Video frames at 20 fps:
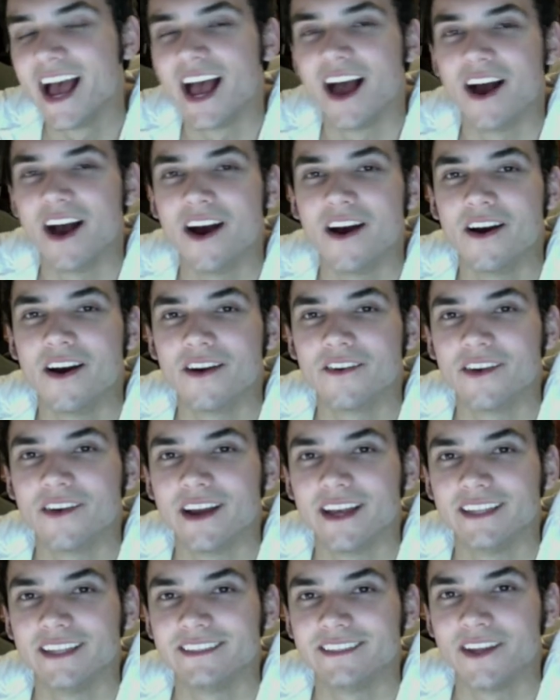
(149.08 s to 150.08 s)
All
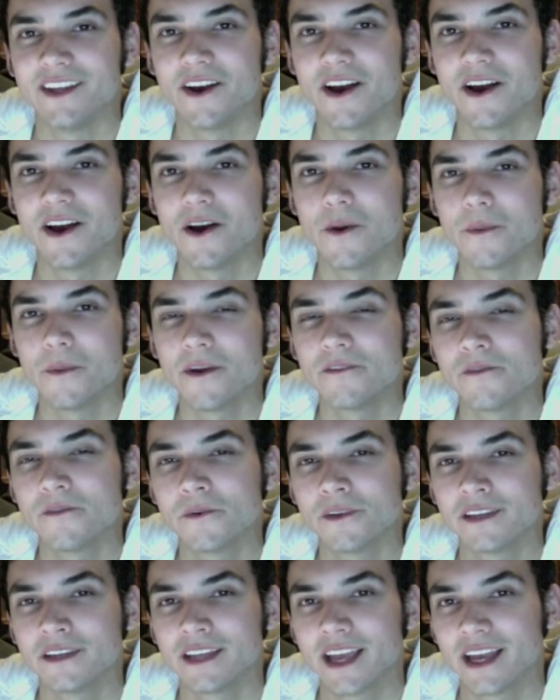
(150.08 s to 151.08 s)
right, so I hope
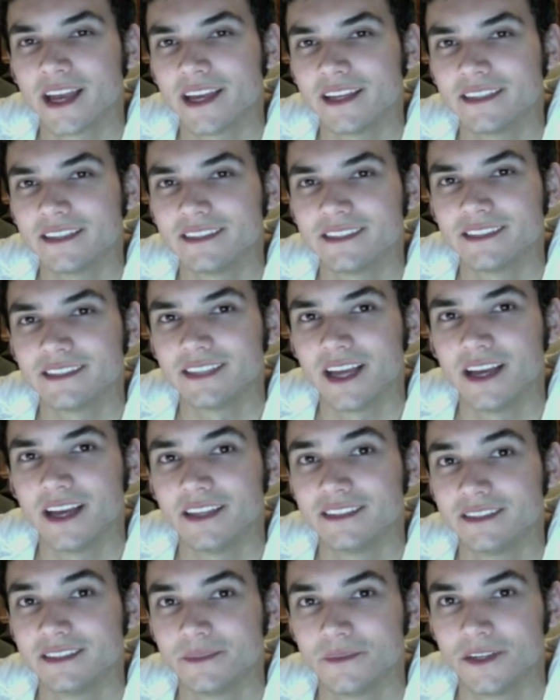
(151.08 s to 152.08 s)
everyone got
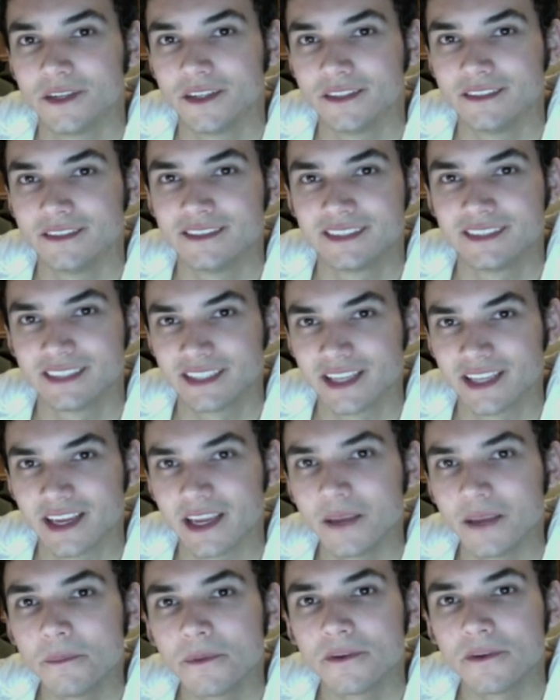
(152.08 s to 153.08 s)
some good
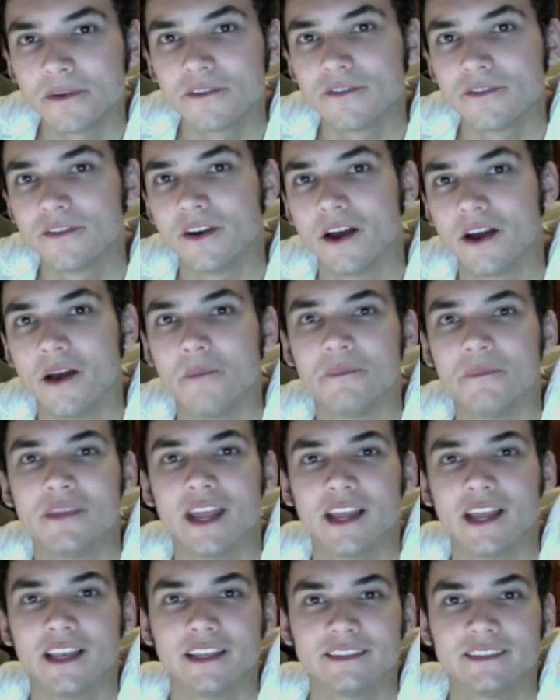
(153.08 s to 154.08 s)
sleep from
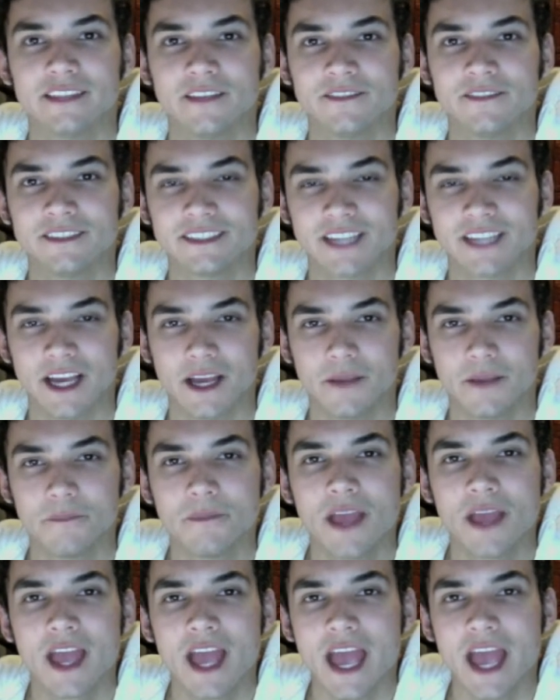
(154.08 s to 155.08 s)
daylight savings time.
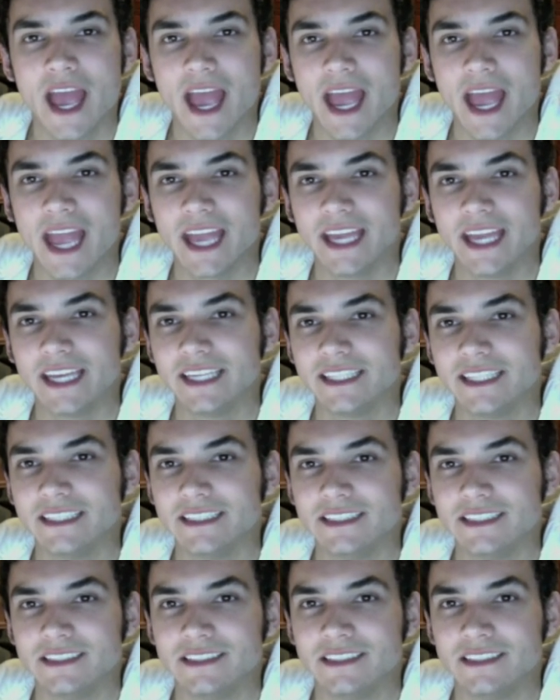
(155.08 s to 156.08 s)

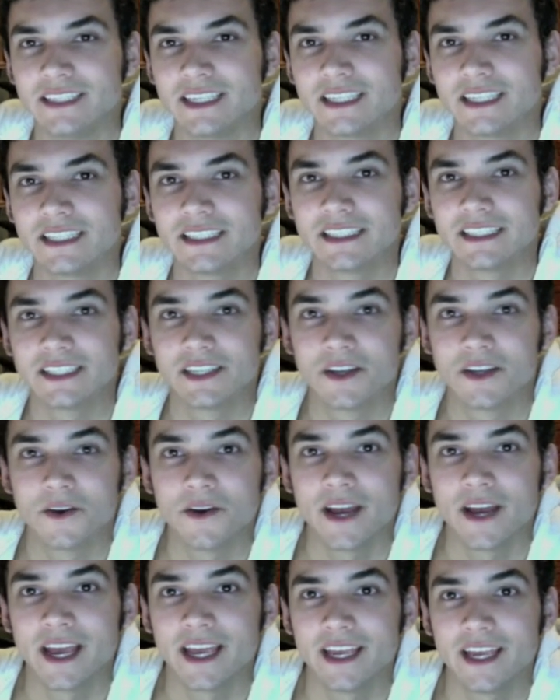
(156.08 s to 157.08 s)
And go
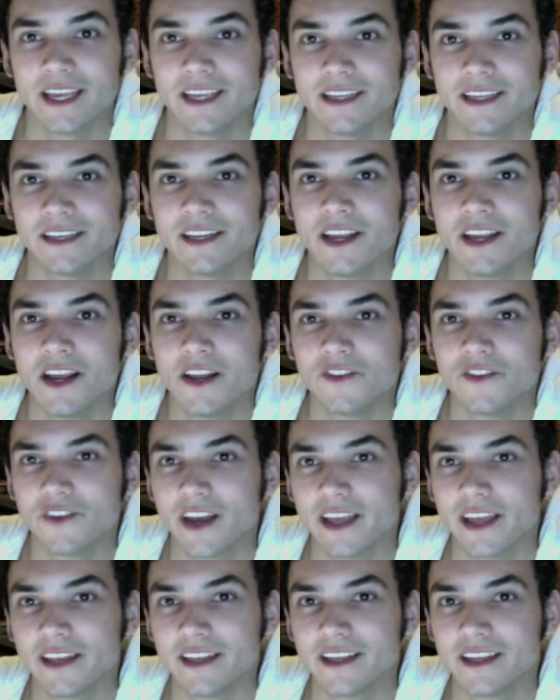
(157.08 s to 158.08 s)
ahead,
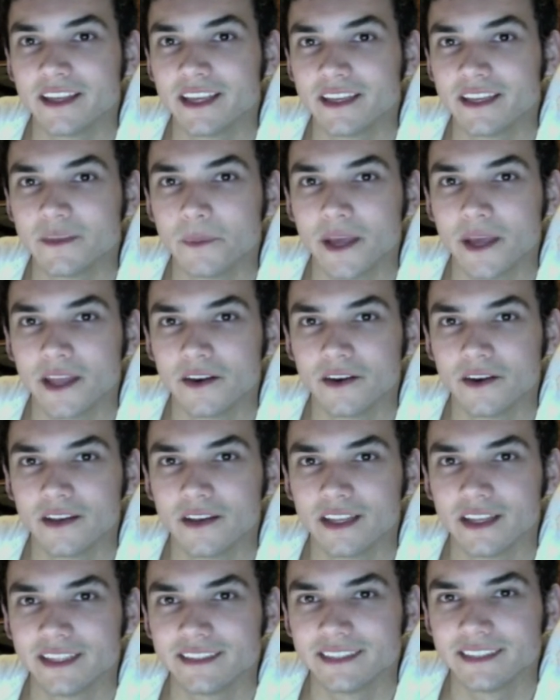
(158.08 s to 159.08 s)
try to get to bed
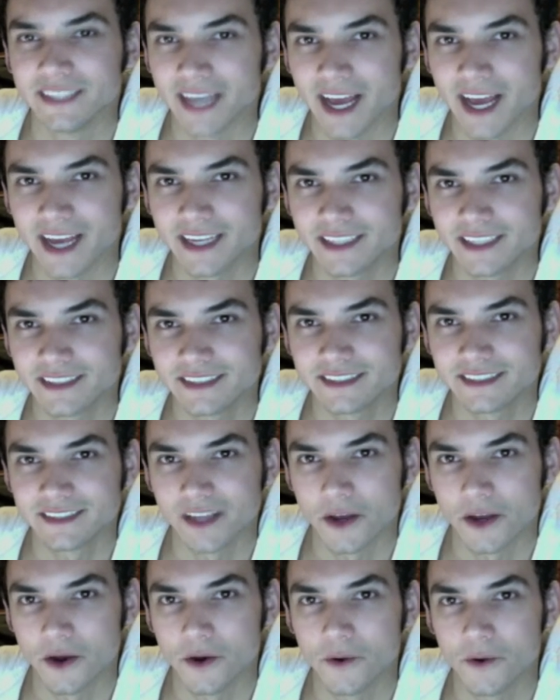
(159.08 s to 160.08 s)
early tonight
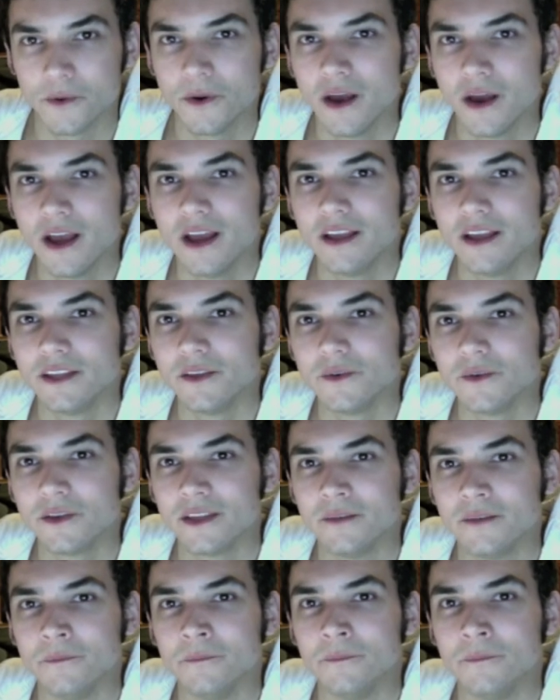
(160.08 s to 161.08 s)
so you
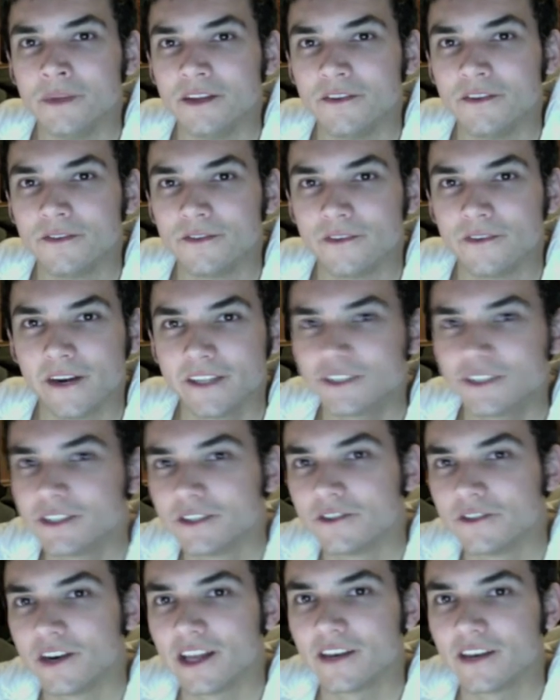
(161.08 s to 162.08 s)
can be fresh
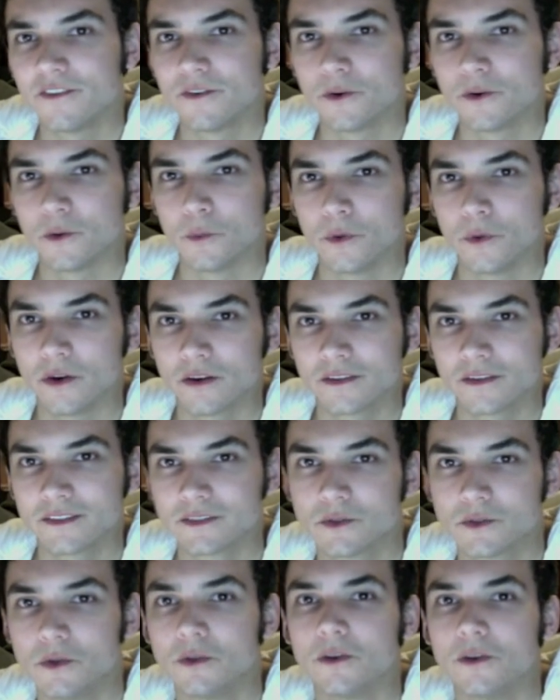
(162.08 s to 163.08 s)
and ready for work,
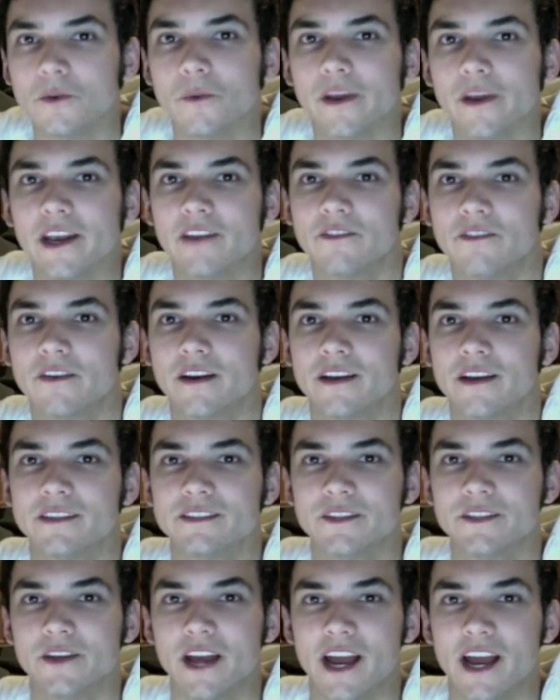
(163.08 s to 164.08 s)
school, or whatever
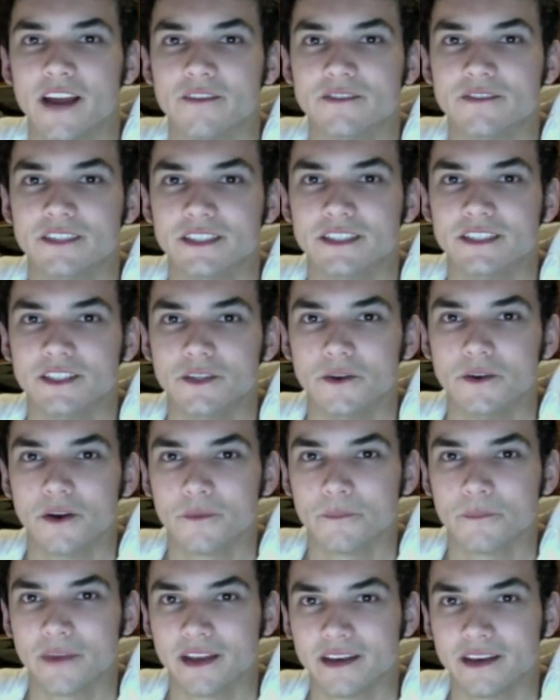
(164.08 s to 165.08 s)
else you have to do
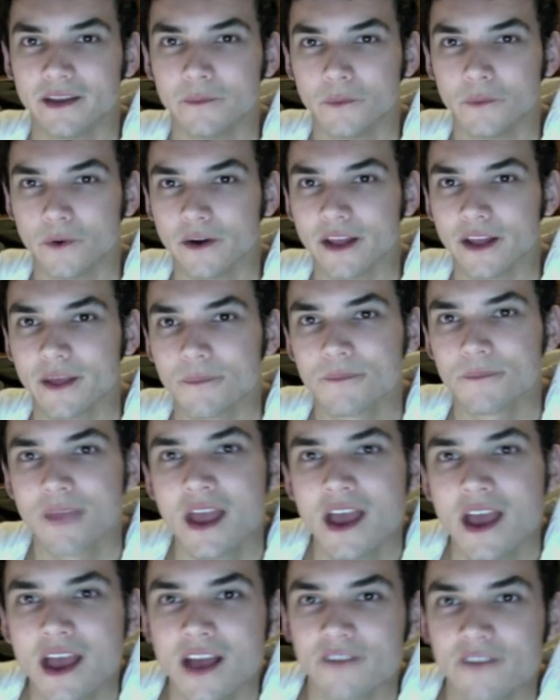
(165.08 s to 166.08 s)
on Monday morning.
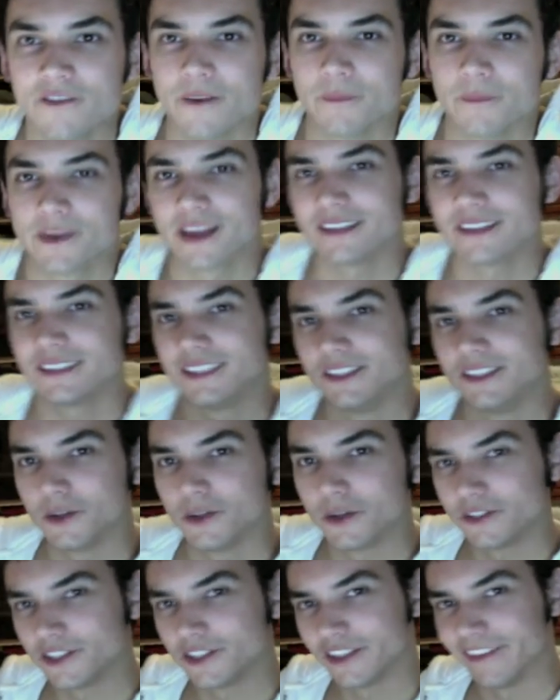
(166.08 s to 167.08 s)
From Augusta,
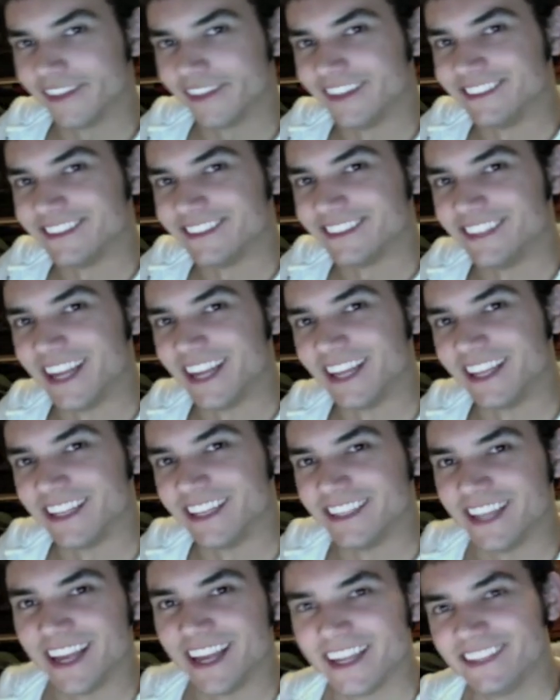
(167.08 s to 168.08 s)
Georgia, this is Daily
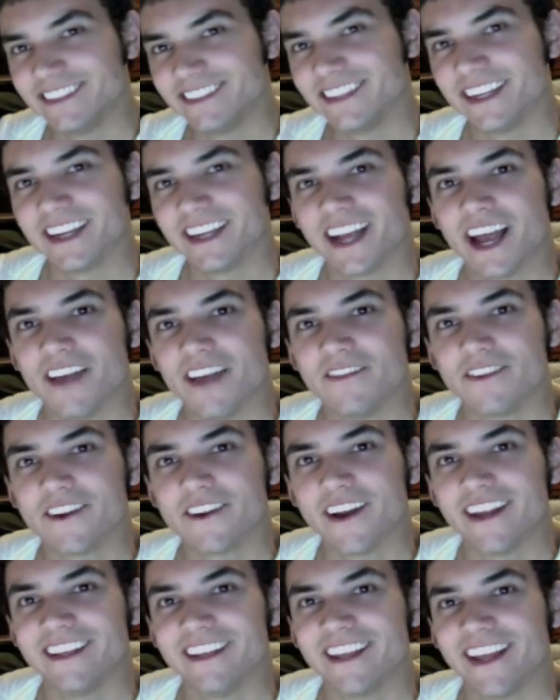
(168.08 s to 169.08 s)
Dade saying have a
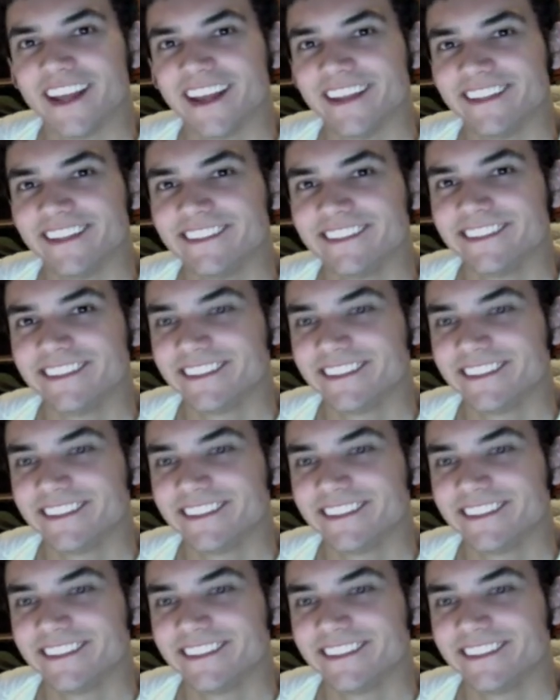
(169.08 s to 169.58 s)
great day.